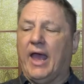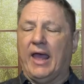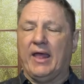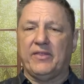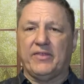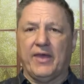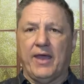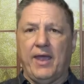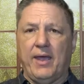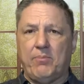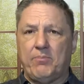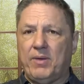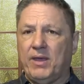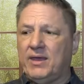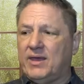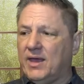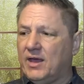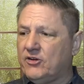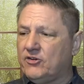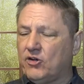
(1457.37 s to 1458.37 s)
And they
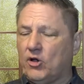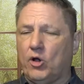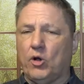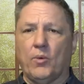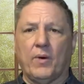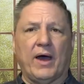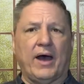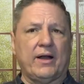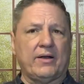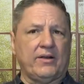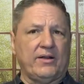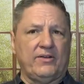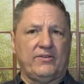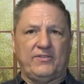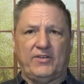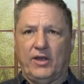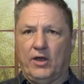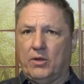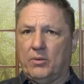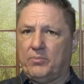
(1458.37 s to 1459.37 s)
begin to go out and
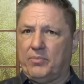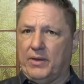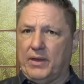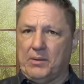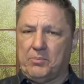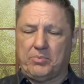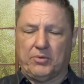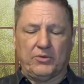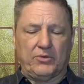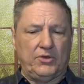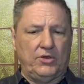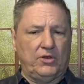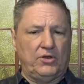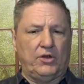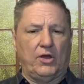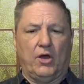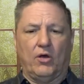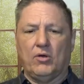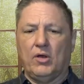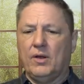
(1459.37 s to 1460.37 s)
tell people, you
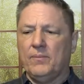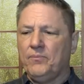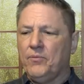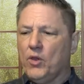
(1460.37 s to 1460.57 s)
know,